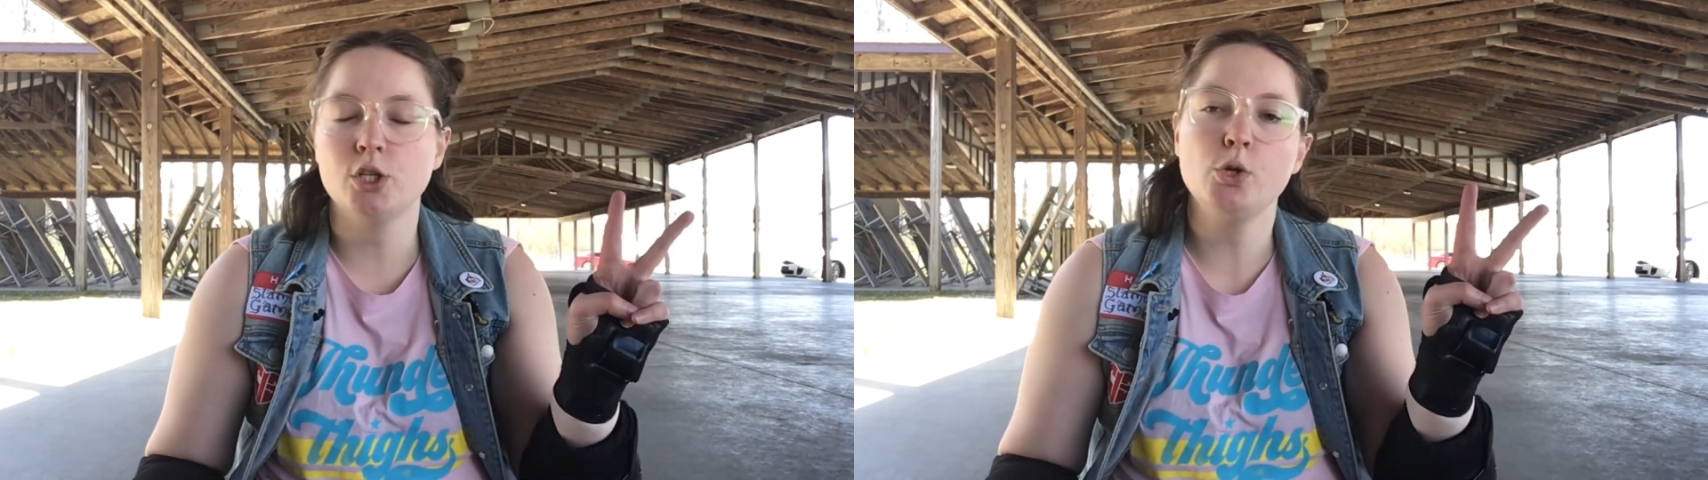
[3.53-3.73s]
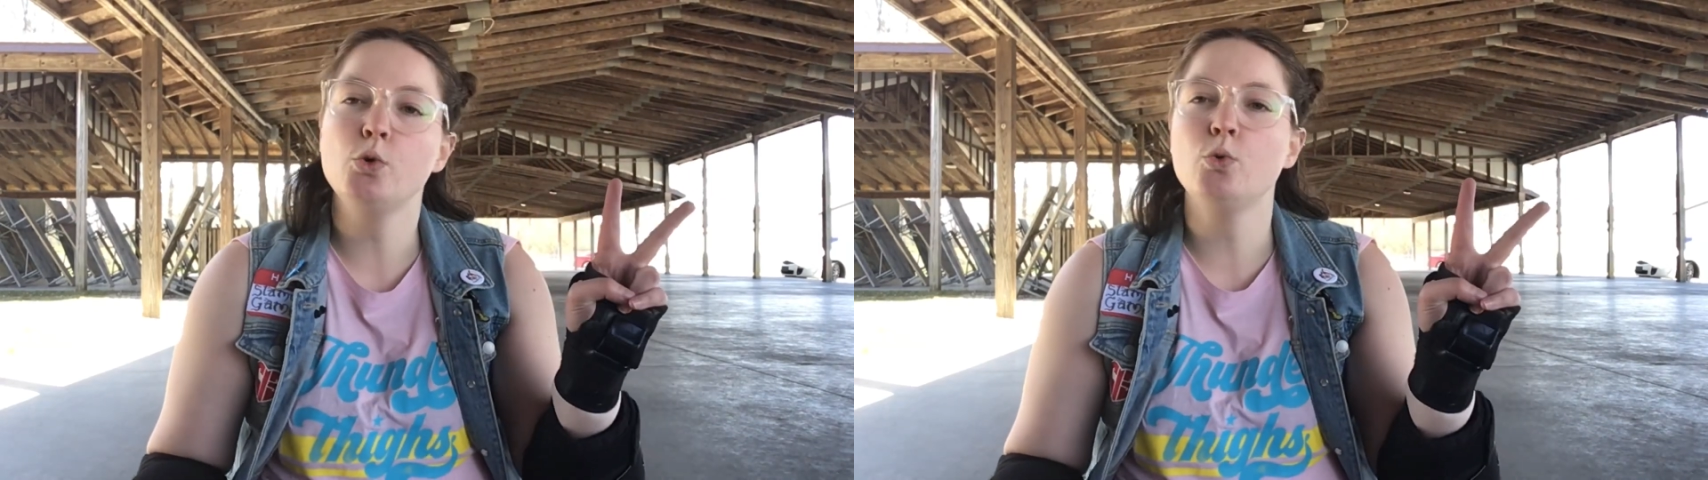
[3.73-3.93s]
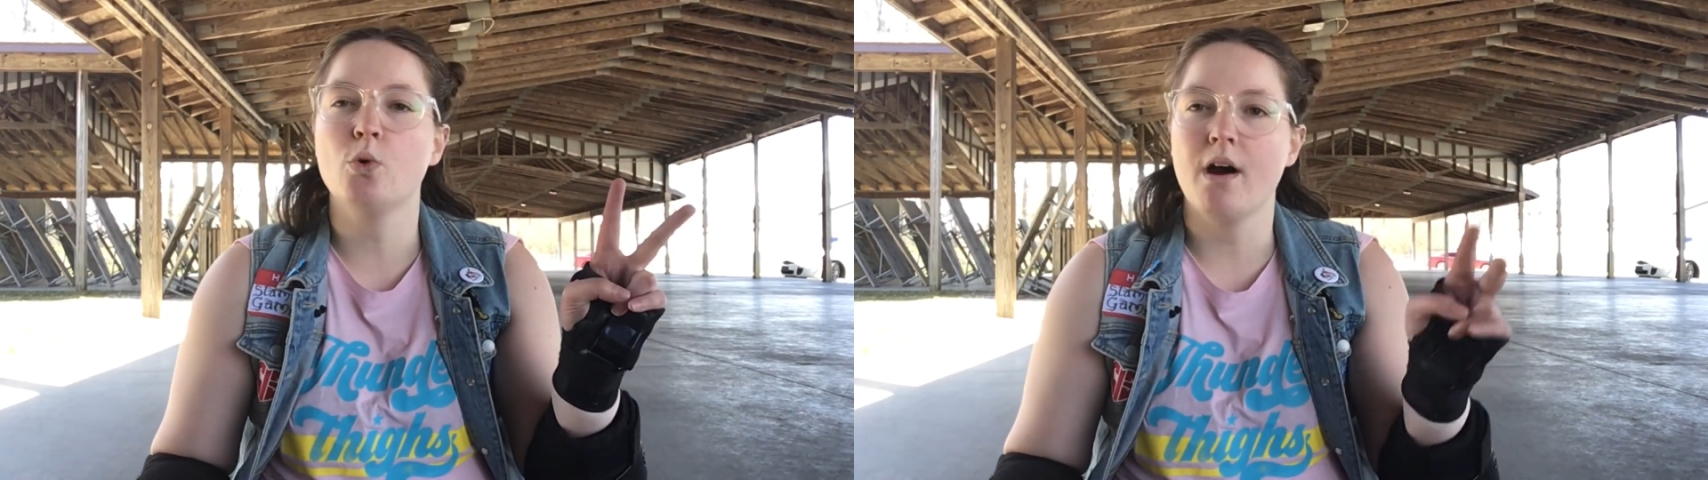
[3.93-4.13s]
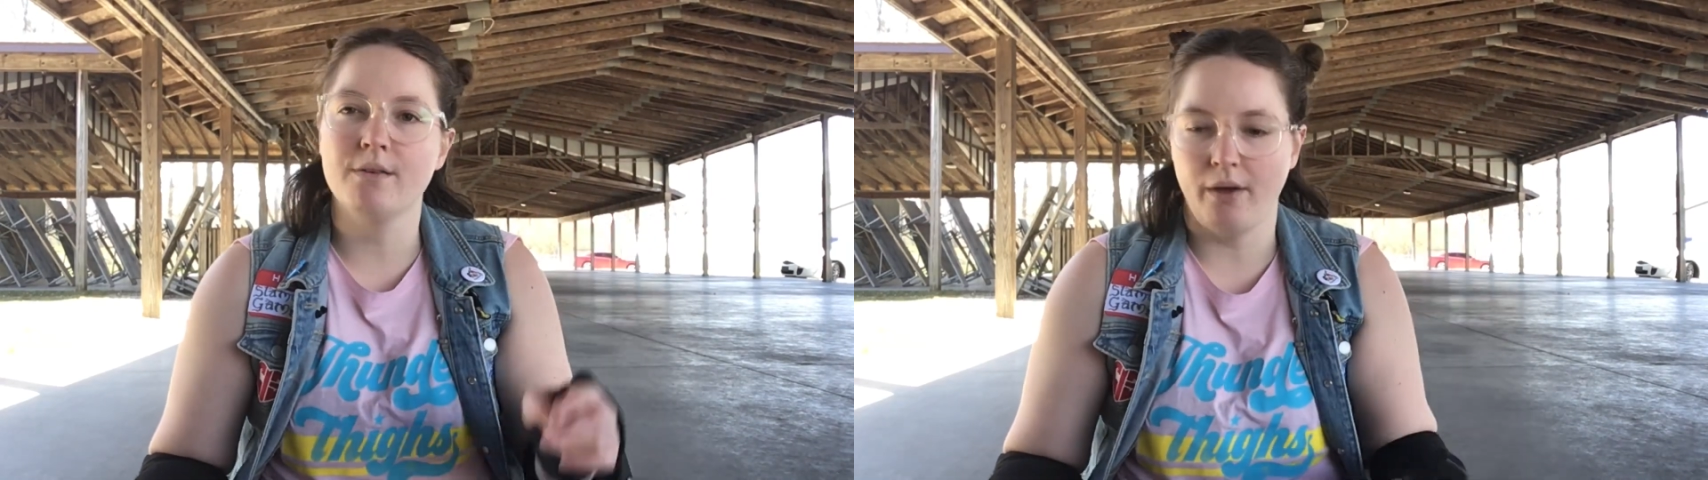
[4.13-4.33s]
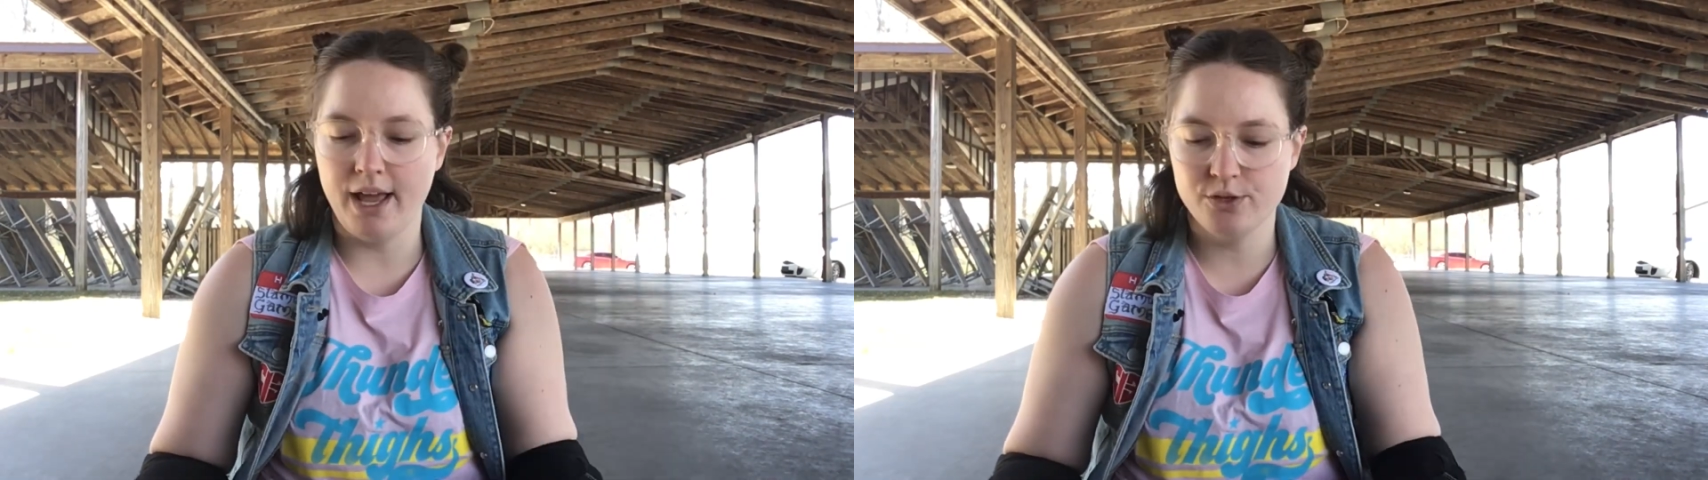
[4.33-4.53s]
two
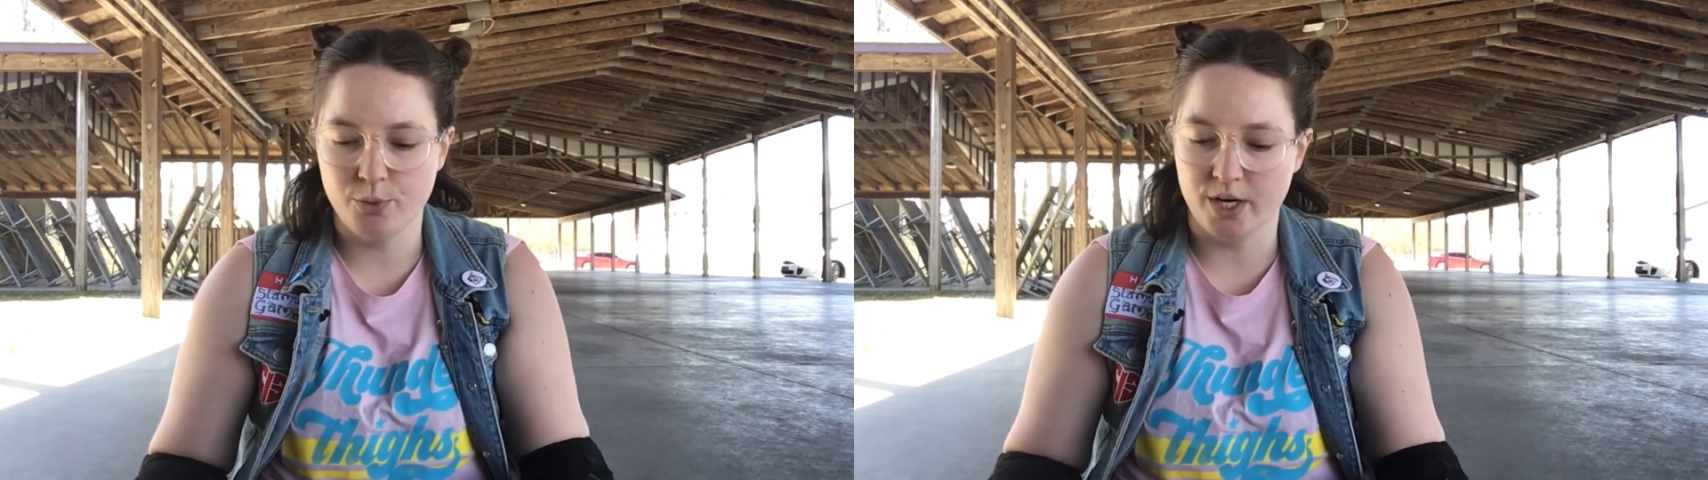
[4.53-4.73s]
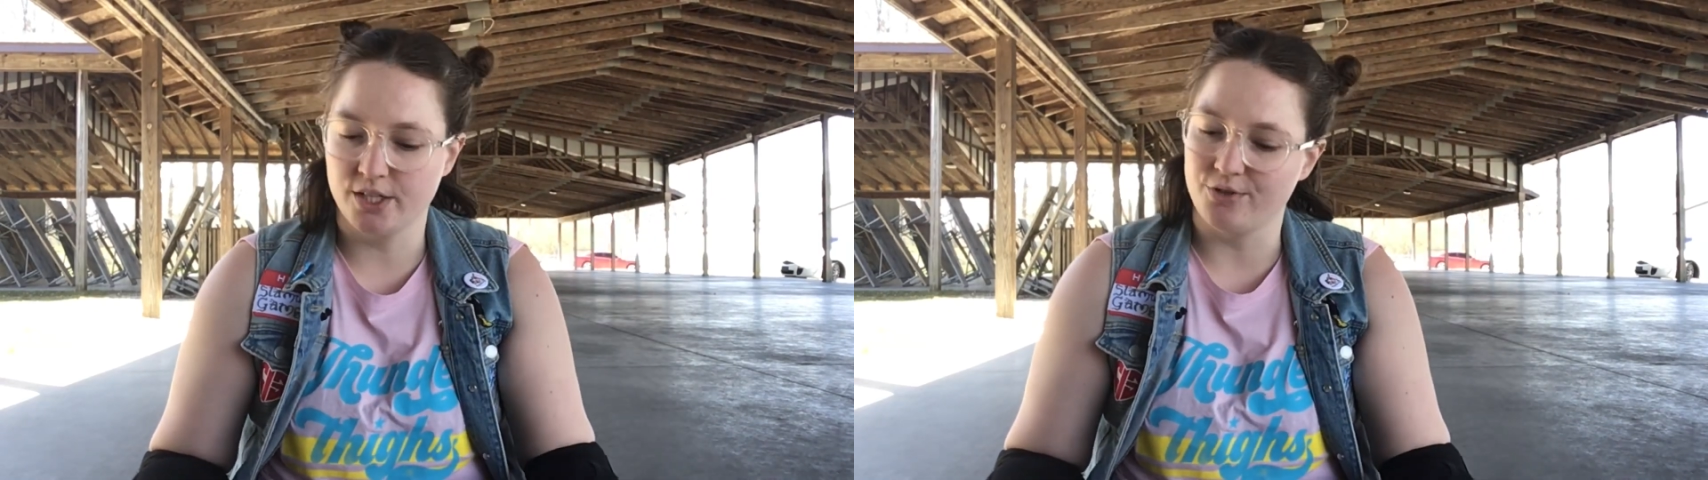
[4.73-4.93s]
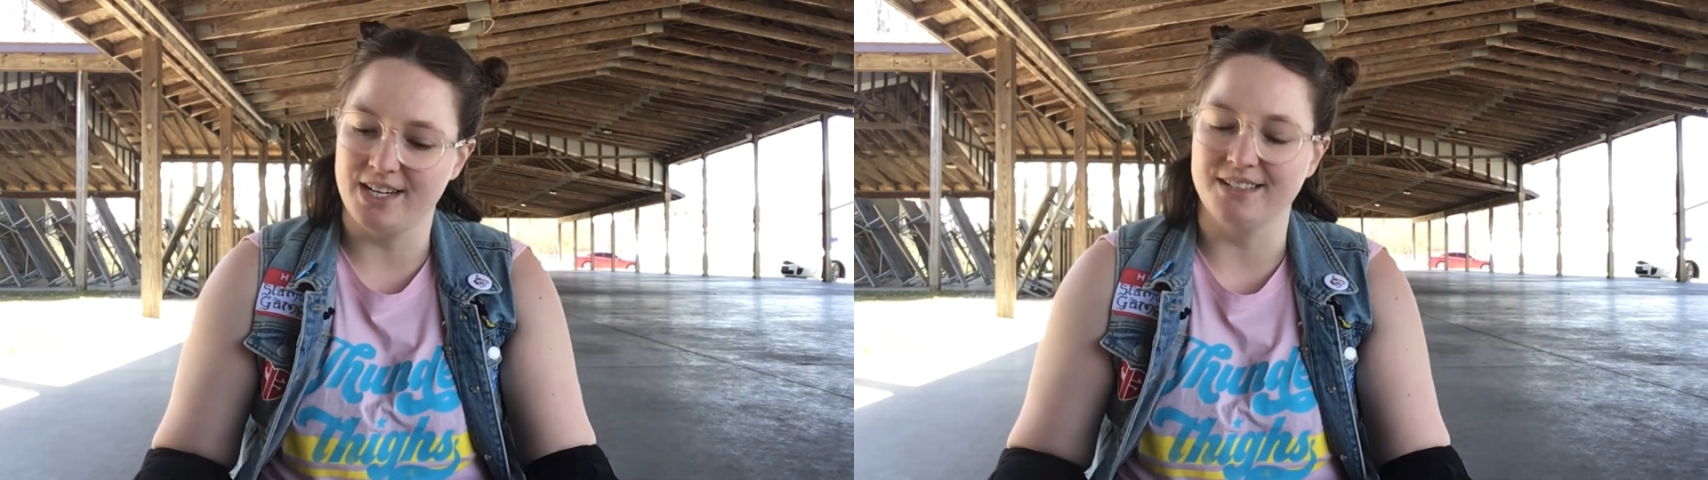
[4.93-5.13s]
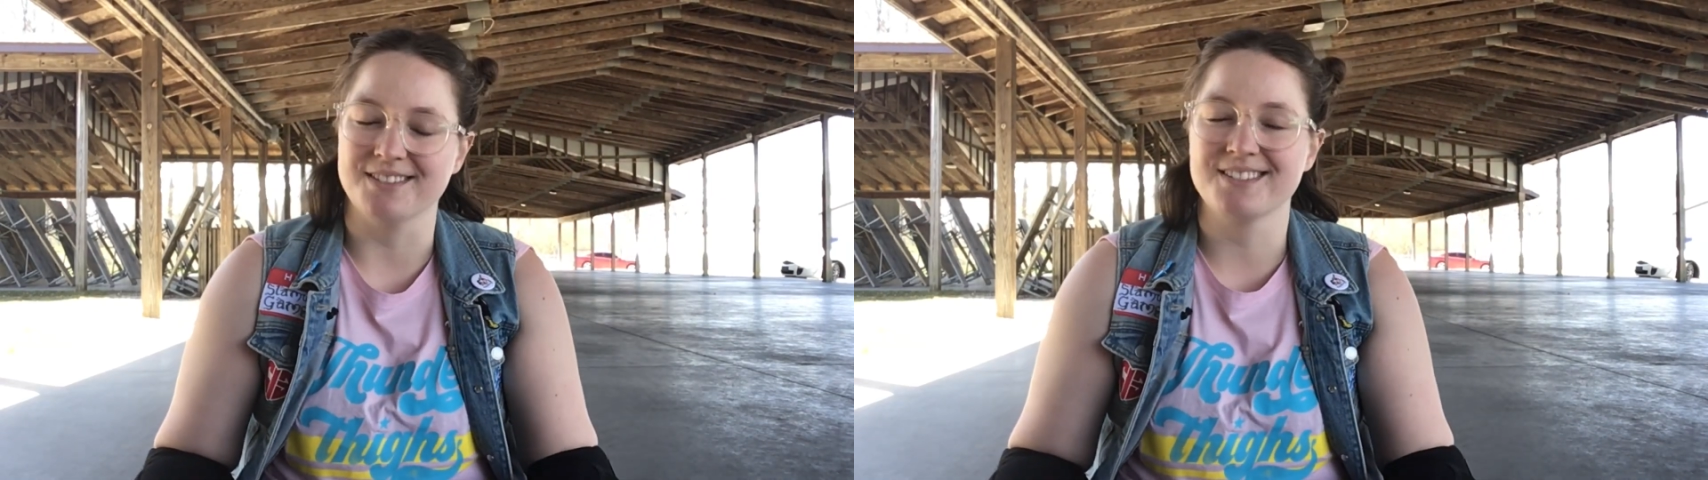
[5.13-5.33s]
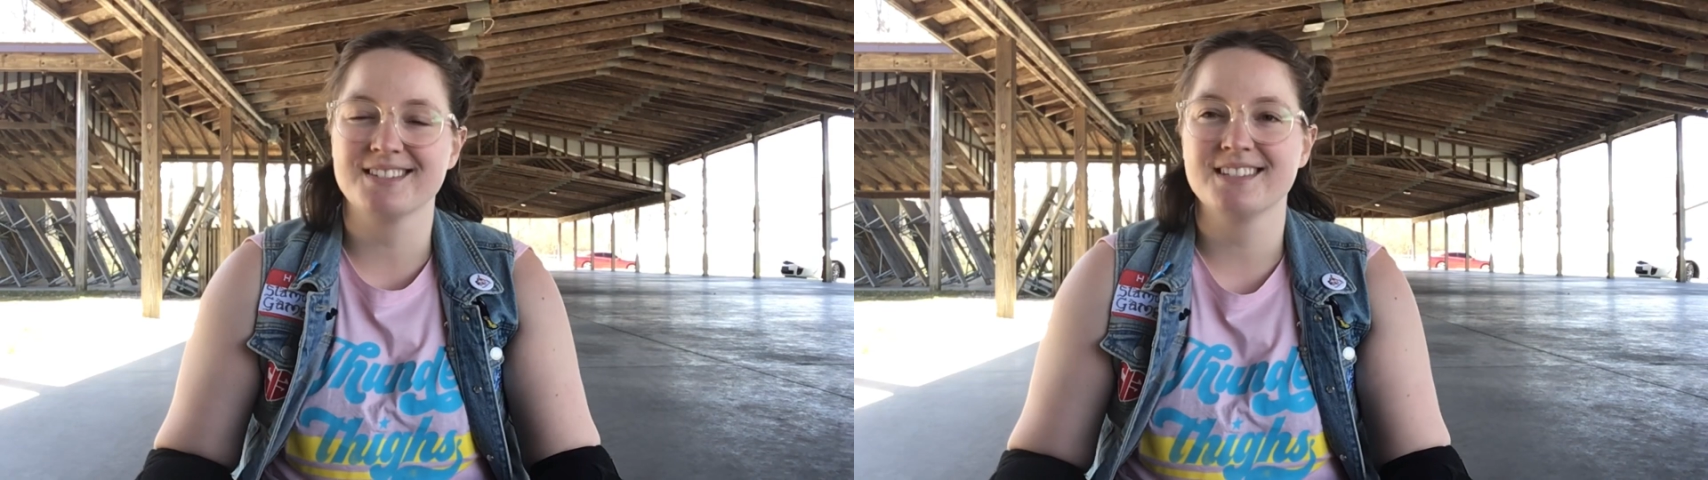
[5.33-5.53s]
of edgework
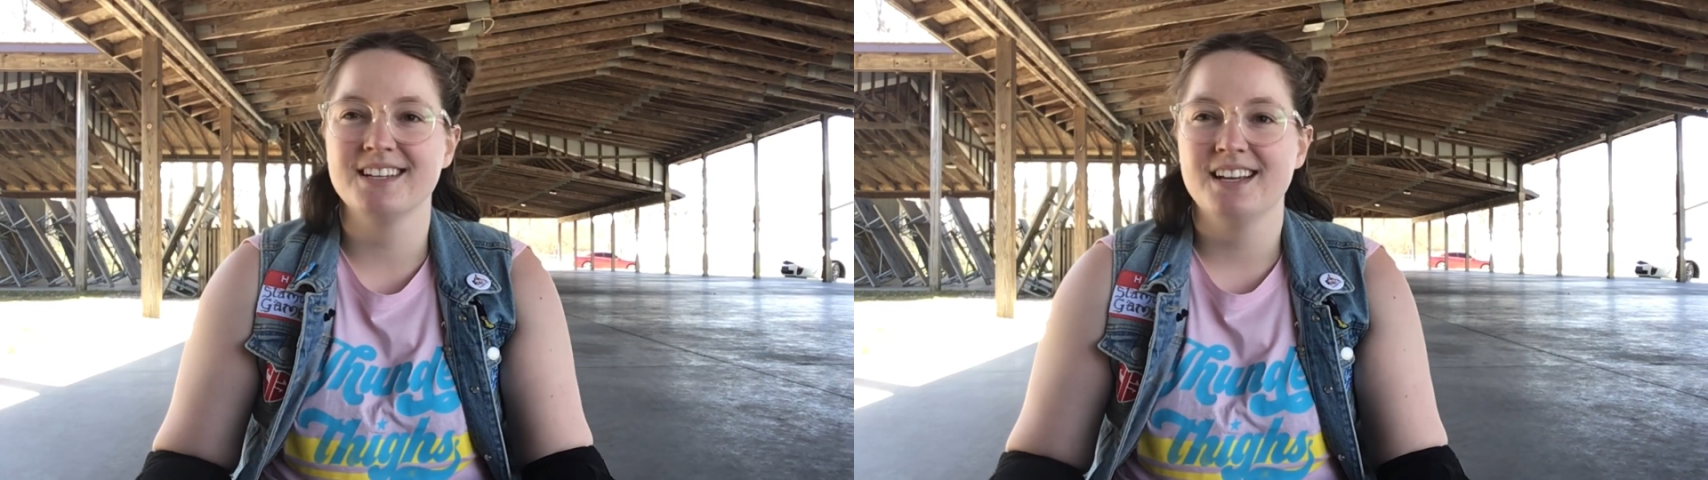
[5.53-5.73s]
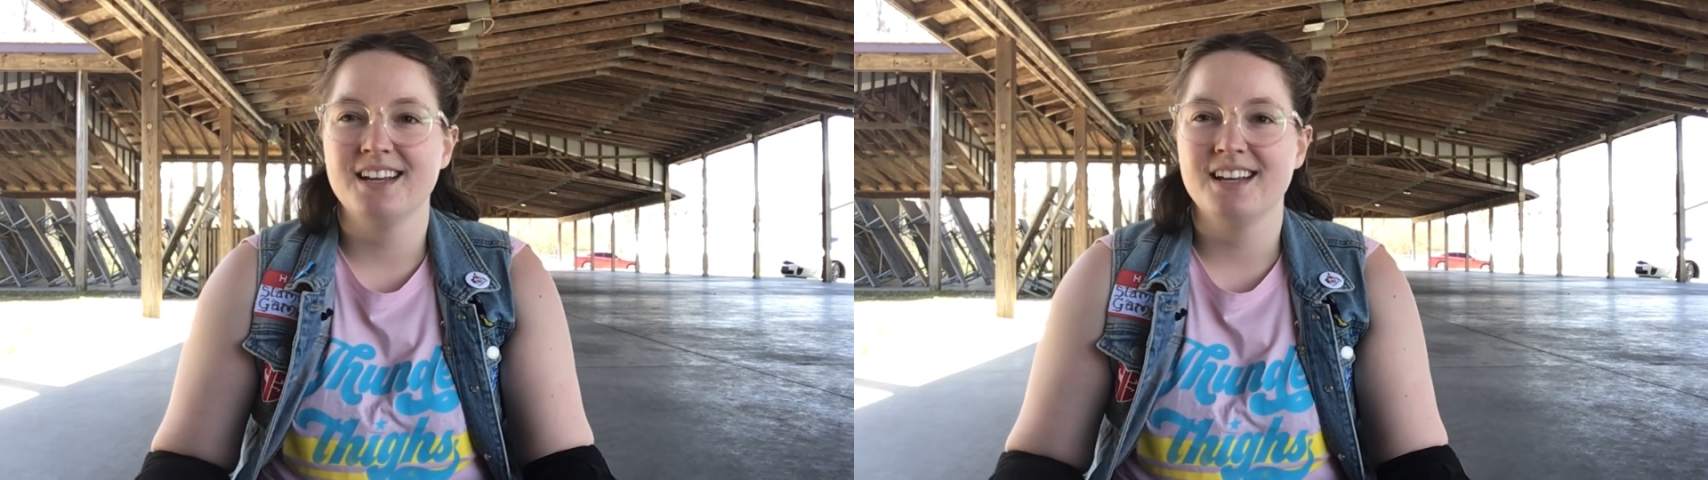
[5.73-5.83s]
drills.